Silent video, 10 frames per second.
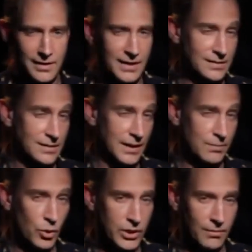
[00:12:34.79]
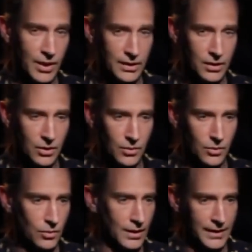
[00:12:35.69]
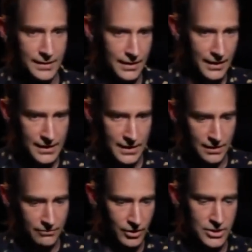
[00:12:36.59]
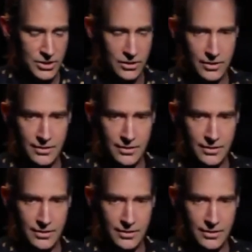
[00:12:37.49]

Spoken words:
things like Pokemon Go or like the IKEA furniture,